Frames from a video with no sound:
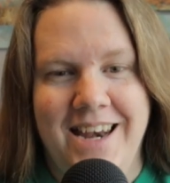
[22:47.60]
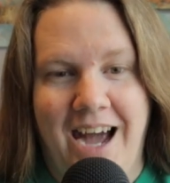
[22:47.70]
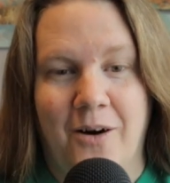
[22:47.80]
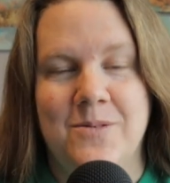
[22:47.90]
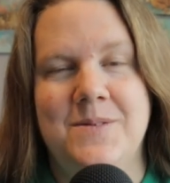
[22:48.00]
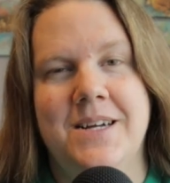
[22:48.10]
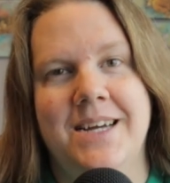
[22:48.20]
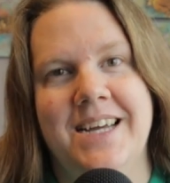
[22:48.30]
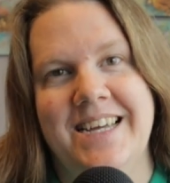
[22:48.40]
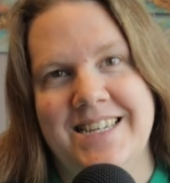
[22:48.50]
Now,
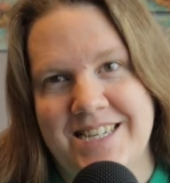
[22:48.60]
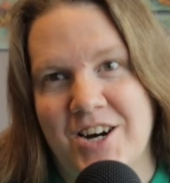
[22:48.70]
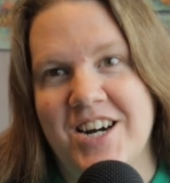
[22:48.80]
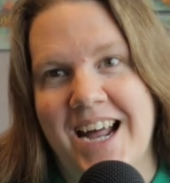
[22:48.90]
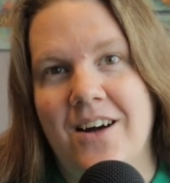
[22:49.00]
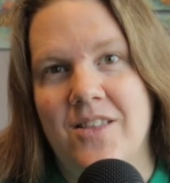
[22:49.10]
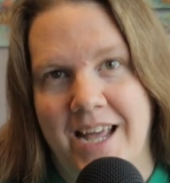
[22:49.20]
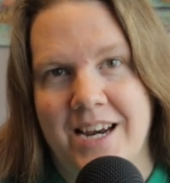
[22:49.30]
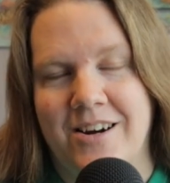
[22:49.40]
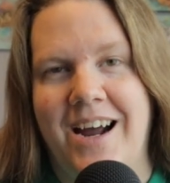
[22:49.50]
it turned out
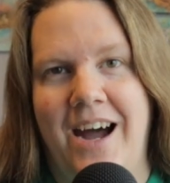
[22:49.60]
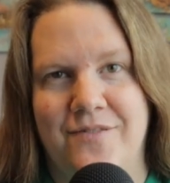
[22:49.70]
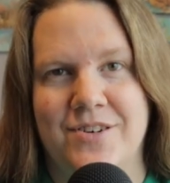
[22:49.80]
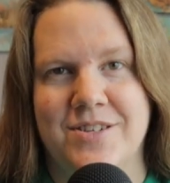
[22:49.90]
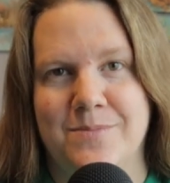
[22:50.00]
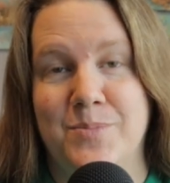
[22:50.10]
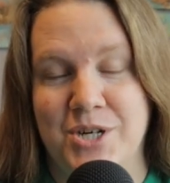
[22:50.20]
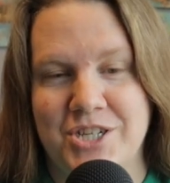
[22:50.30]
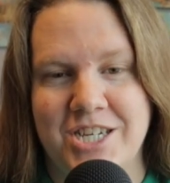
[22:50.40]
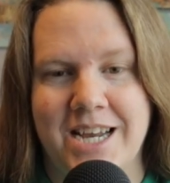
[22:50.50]
later, after some
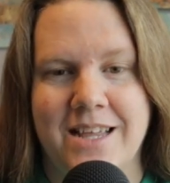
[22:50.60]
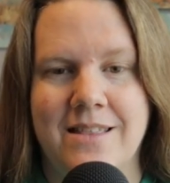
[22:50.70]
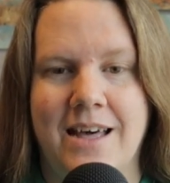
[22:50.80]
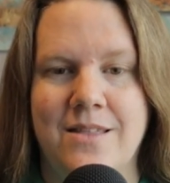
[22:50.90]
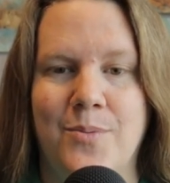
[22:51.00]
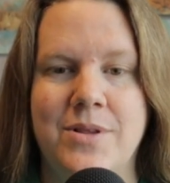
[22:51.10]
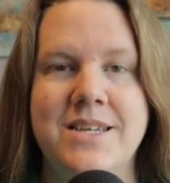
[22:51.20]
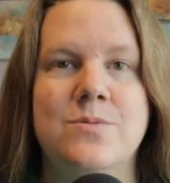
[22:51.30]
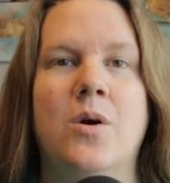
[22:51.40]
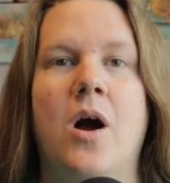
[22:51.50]
pushing, that the
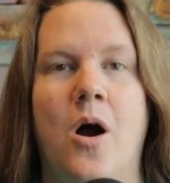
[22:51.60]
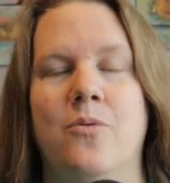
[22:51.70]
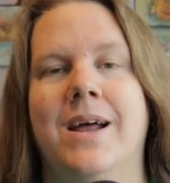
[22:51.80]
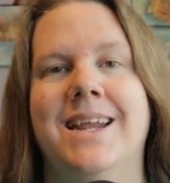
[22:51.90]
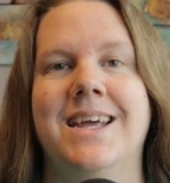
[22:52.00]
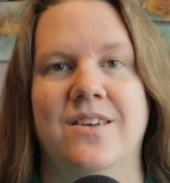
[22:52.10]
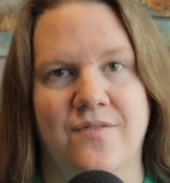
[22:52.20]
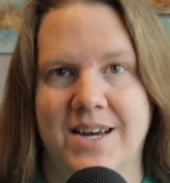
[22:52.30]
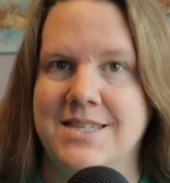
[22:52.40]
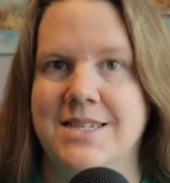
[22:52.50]
police were already
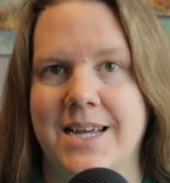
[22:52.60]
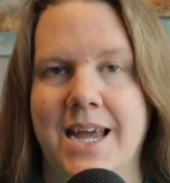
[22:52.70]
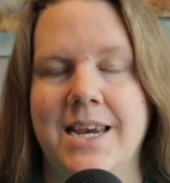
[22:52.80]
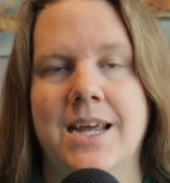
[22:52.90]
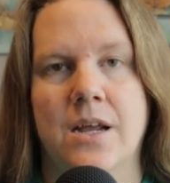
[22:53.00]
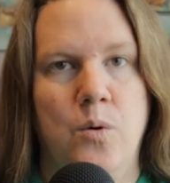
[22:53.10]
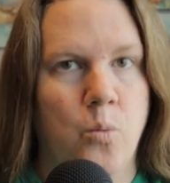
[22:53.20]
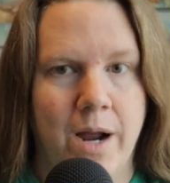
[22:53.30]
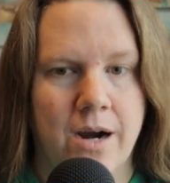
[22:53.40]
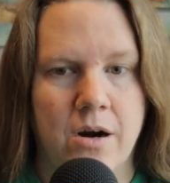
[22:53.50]
investigating and
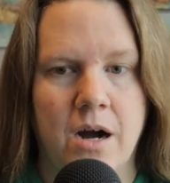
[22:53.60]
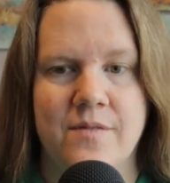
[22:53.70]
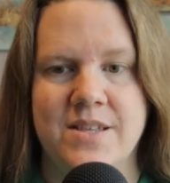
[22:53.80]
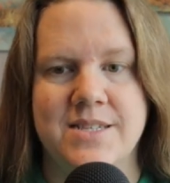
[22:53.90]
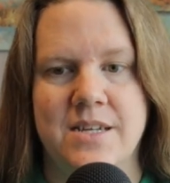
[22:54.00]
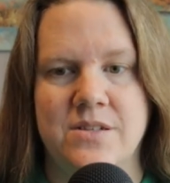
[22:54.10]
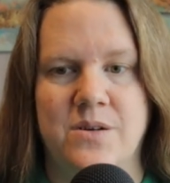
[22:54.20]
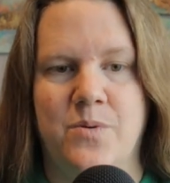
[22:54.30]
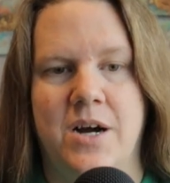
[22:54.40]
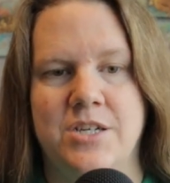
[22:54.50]
aware of this
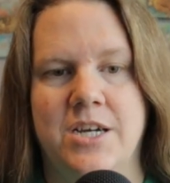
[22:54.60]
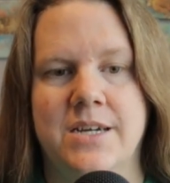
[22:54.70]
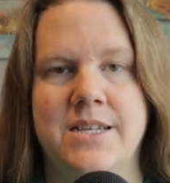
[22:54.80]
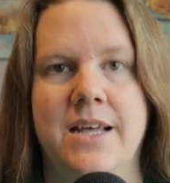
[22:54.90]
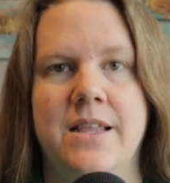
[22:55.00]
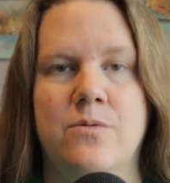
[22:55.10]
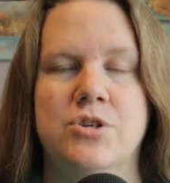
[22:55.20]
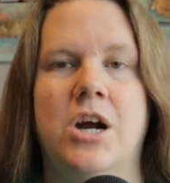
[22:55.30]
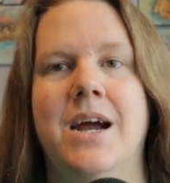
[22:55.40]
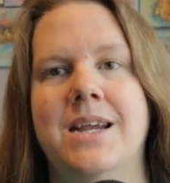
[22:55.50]
Delta Project, and they were
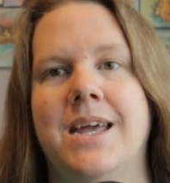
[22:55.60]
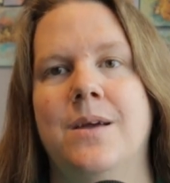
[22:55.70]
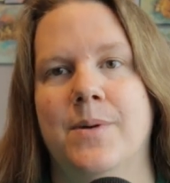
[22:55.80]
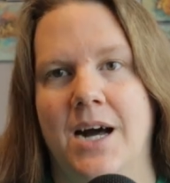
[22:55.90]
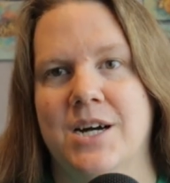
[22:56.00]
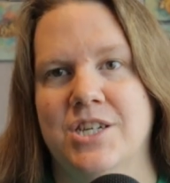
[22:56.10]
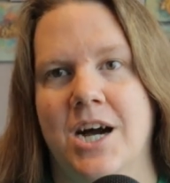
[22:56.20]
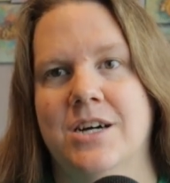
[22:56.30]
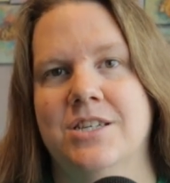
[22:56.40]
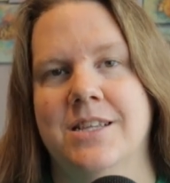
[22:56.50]
trying to keep it
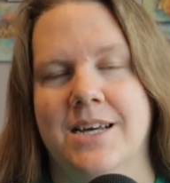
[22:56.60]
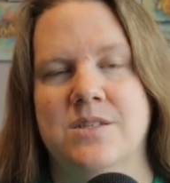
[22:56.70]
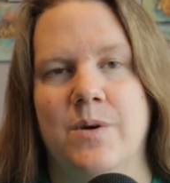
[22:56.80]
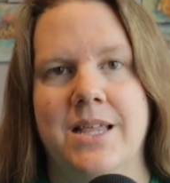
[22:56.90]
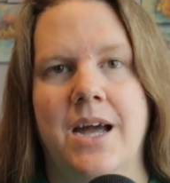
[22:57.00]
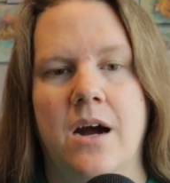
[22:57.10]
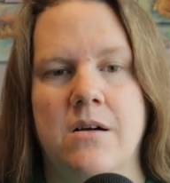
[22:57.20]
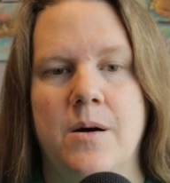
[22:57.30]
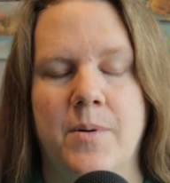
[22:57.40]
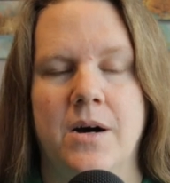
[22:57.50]
hush-hush, and that's why they
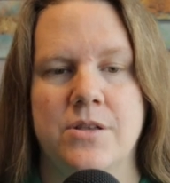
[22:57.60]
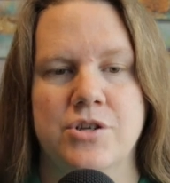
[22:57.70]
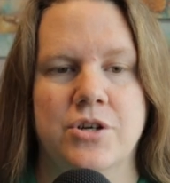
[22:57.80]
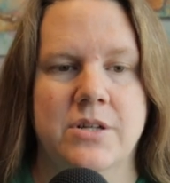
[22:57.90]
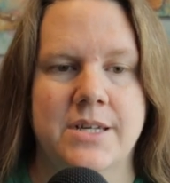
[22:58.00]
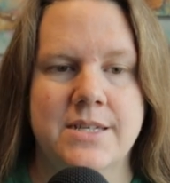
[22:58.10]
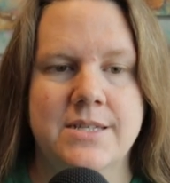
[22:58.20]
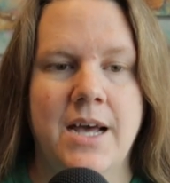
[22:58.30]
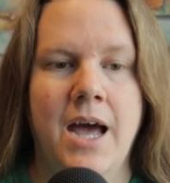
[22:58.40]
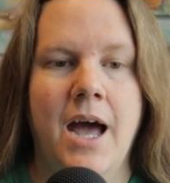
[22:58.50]
hung up on the journalist.